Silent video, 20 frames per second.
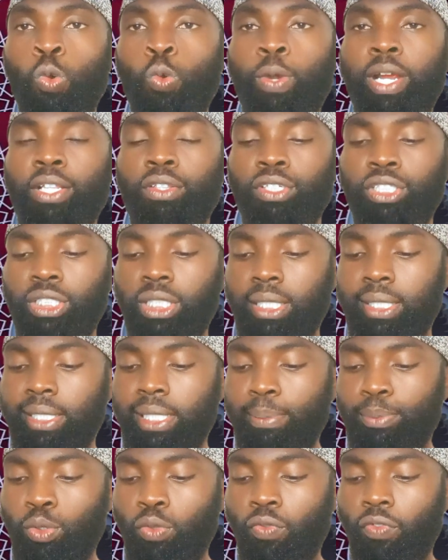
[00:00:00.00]
We have to
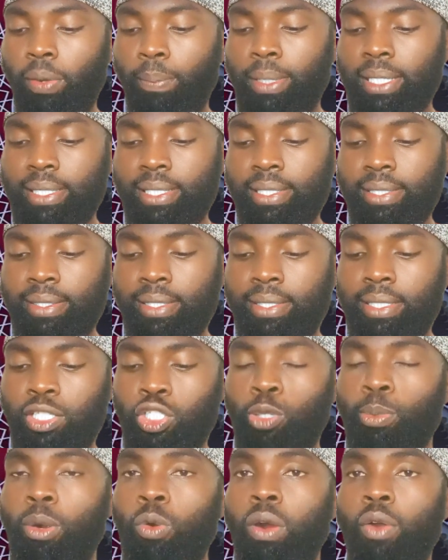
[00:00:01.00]
change them to verbal
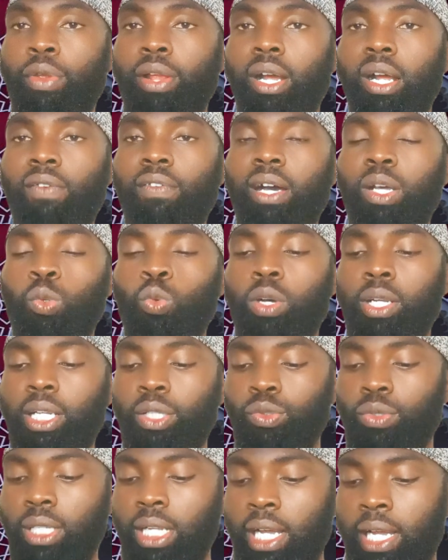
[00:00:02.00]
sentences. Number one, we have
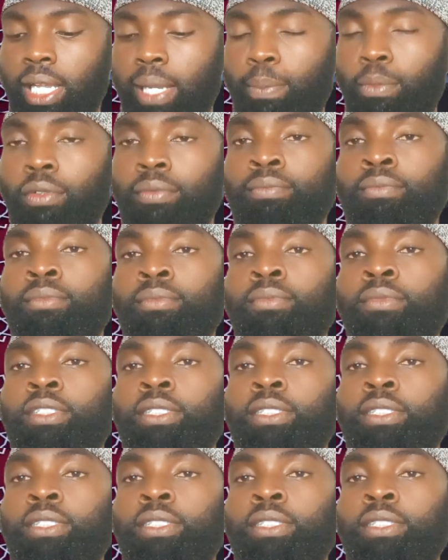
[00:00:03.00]
al-waladu na'imun.